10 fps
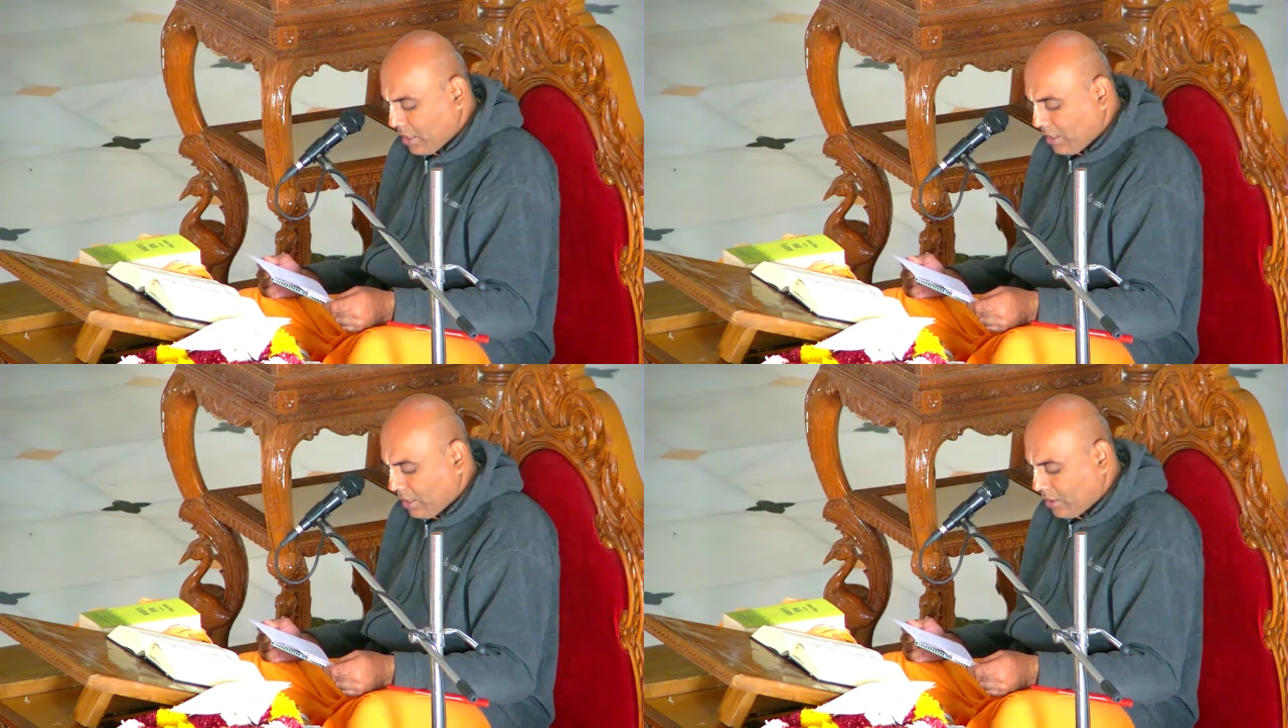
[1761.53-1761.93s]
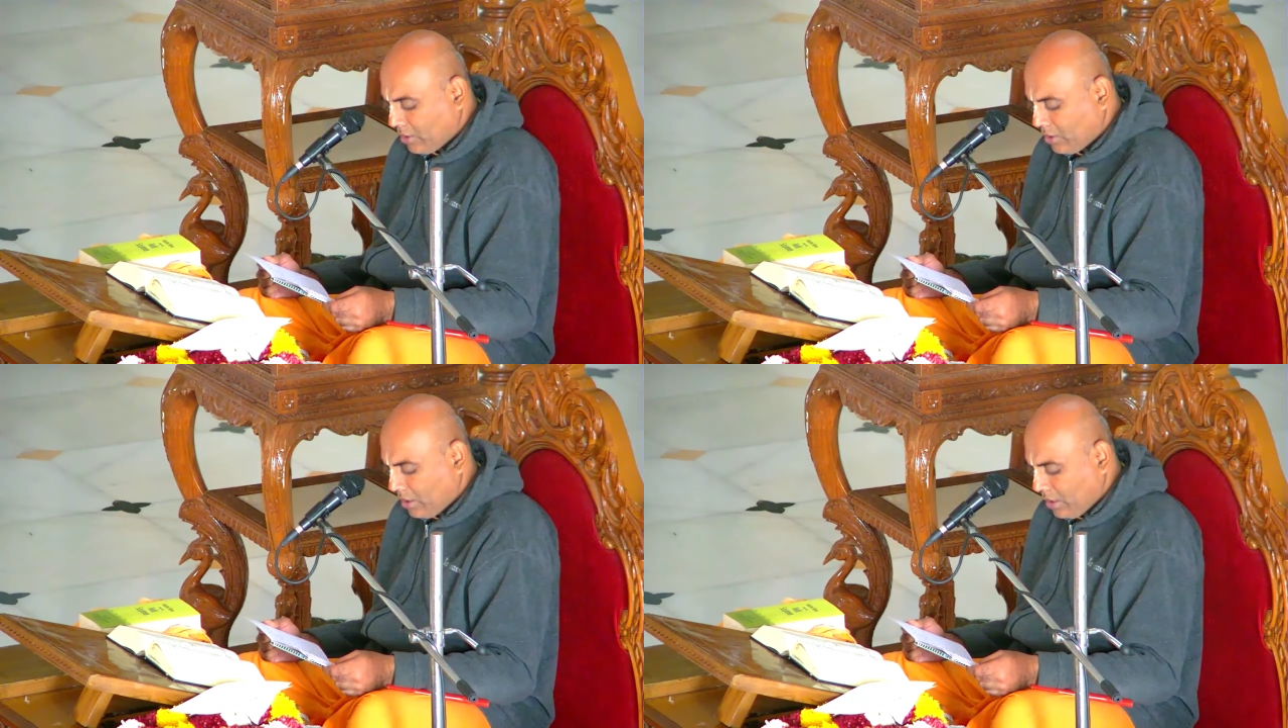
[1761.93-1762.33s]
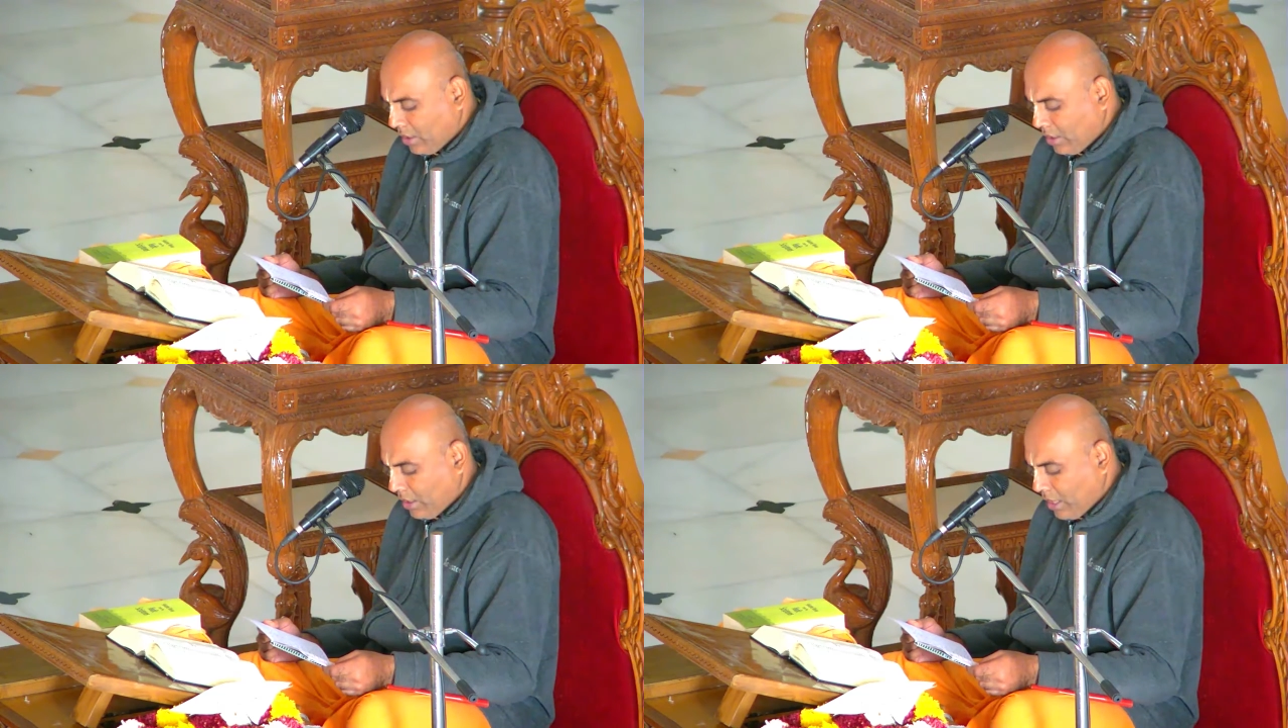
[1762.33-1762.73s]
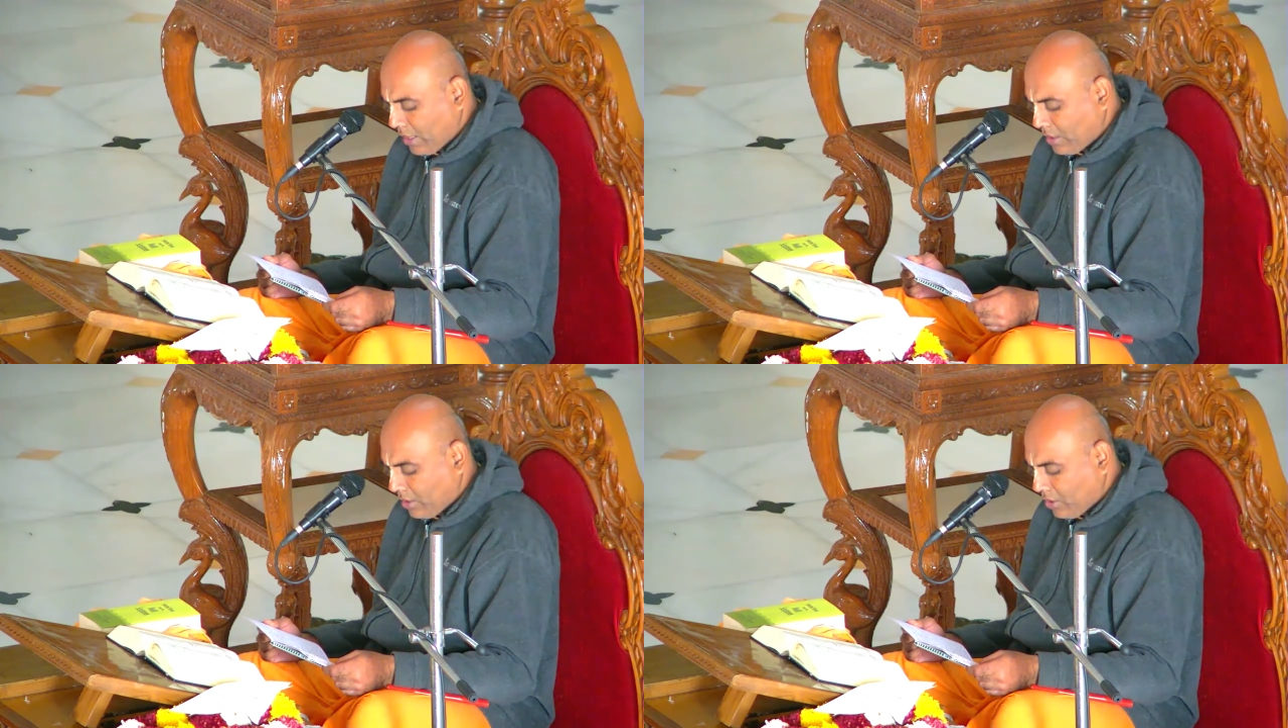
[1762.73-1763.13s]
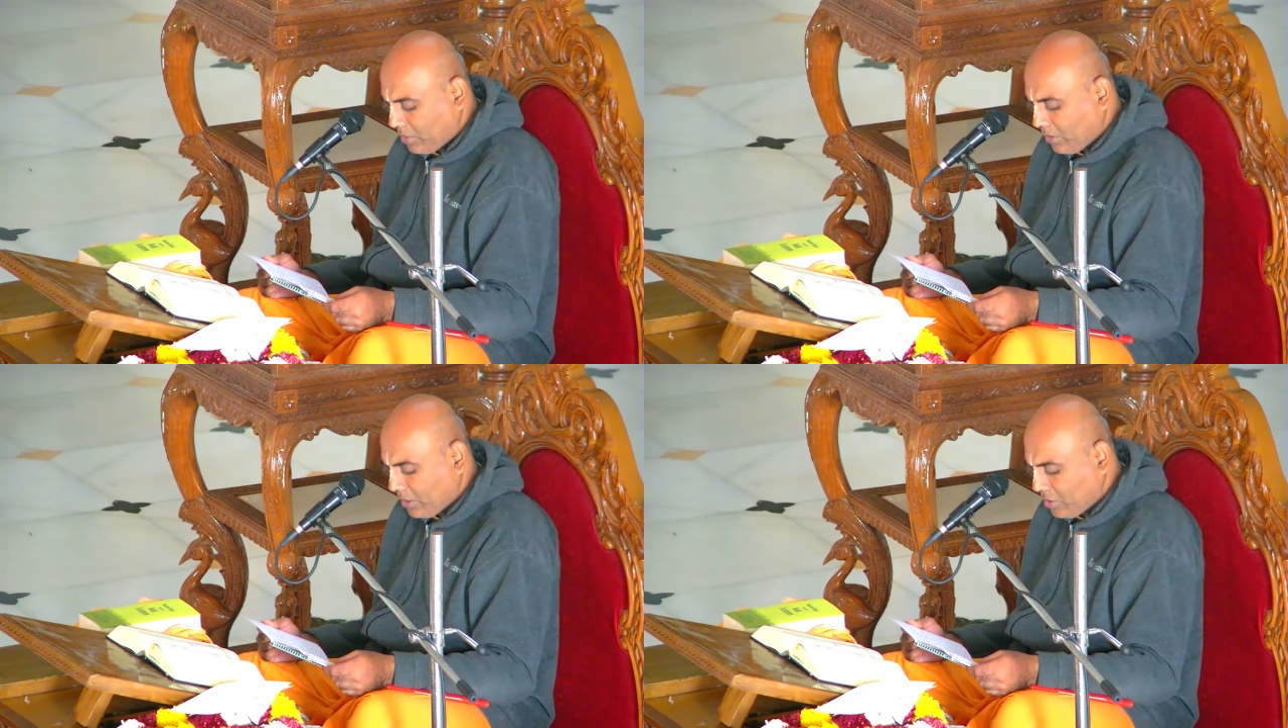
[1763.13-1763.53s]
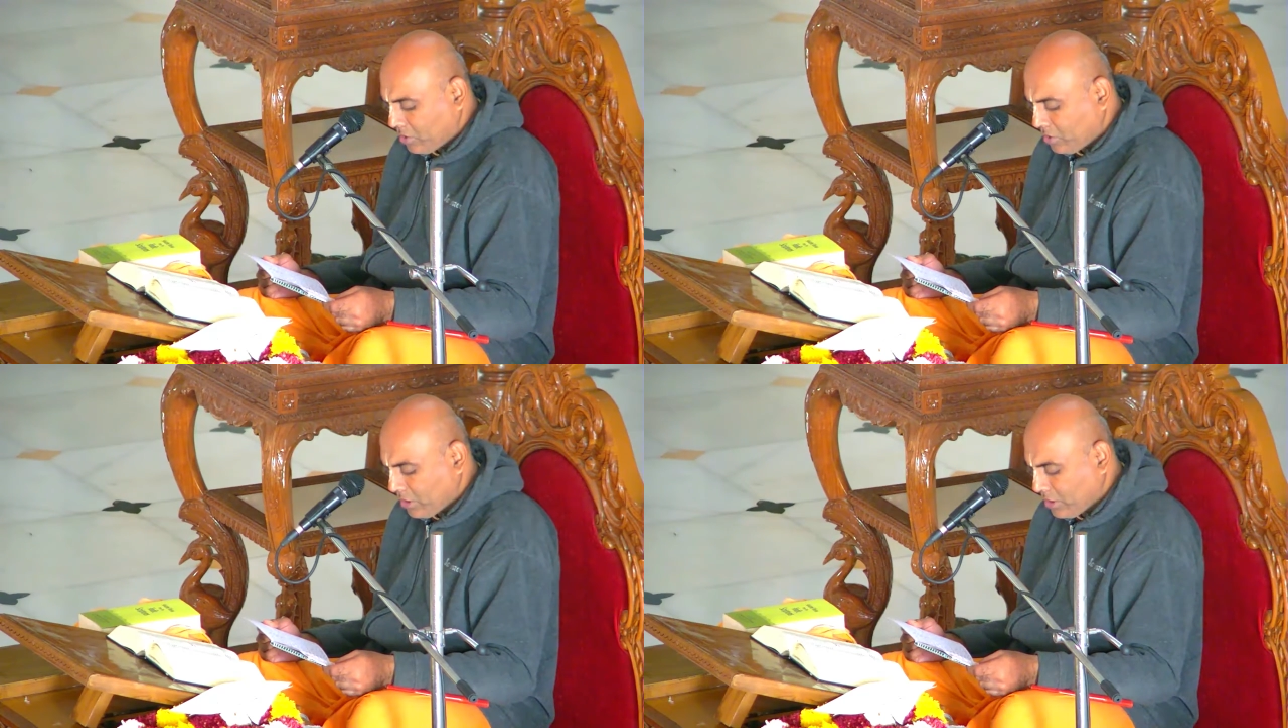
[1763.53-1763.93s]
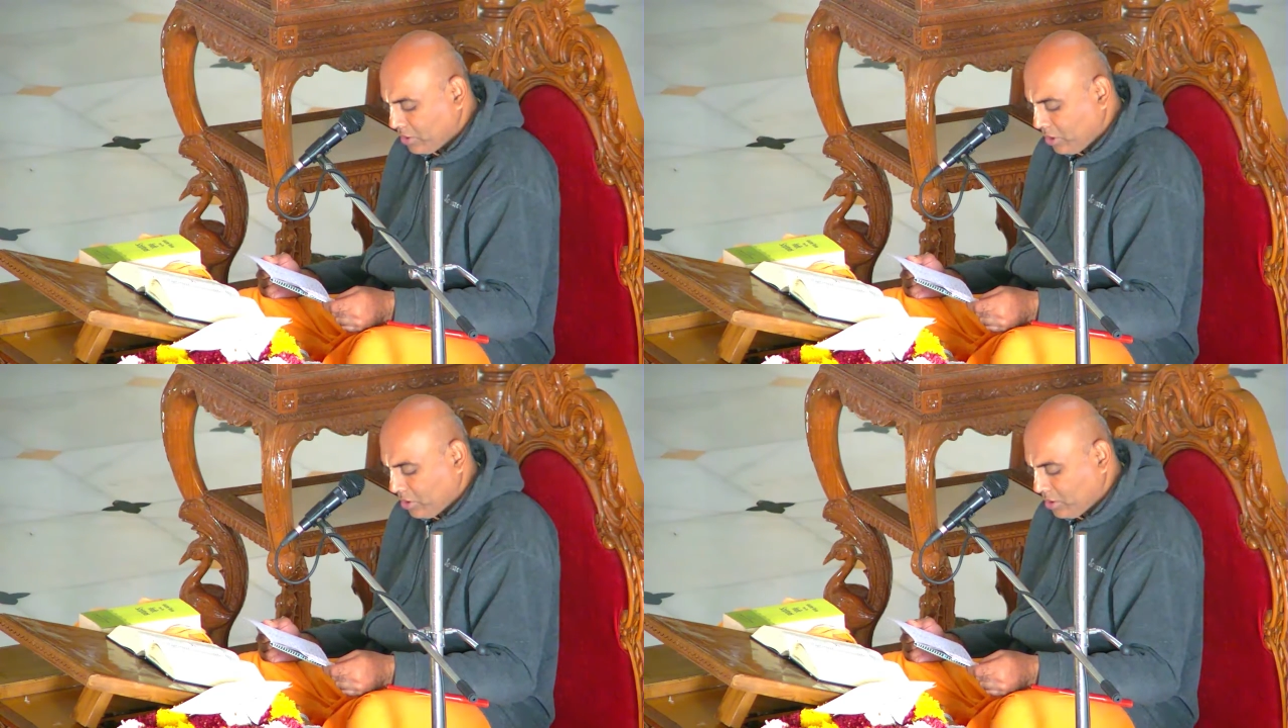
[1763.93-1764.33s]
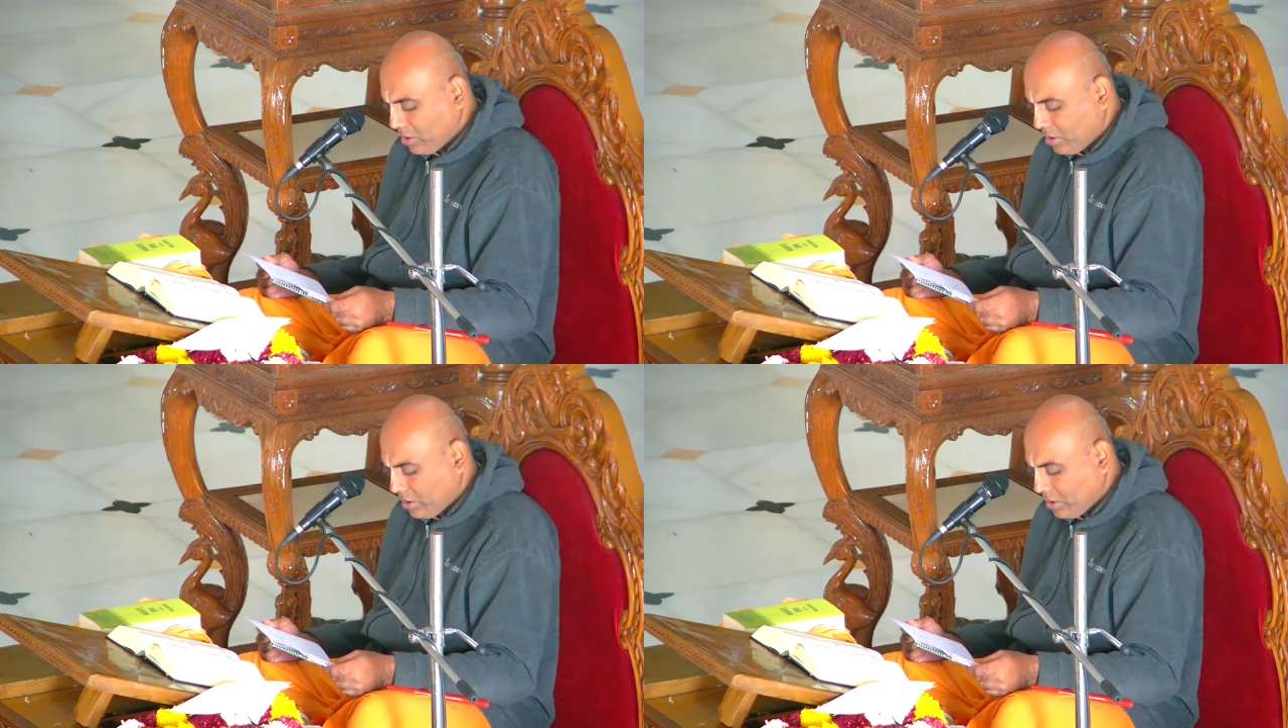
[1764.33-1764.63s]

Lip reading: and at the ultimate issue is not